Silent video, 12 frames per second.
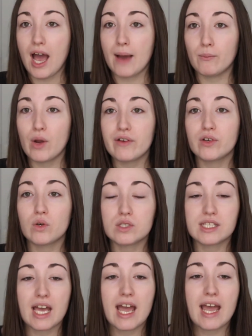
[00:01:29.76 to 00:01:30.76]
wear it all
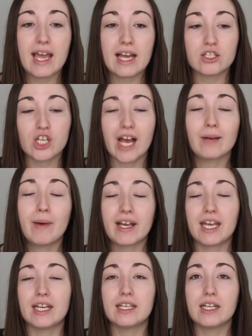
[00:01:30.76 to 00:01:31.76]
day and check
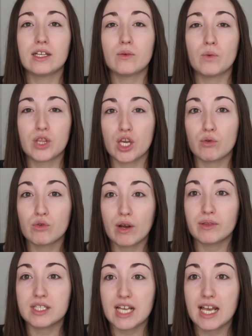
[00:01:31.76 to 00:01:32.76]
back in with you
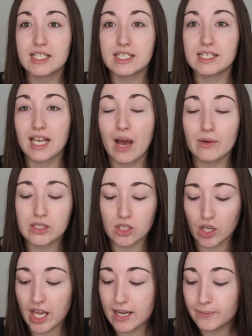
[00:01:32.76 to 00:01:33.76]
throughout the day to see how it's
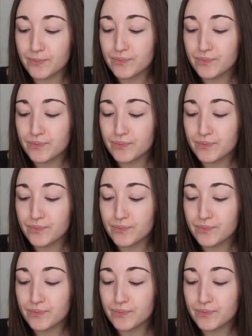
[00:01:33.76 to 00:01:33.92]
looking.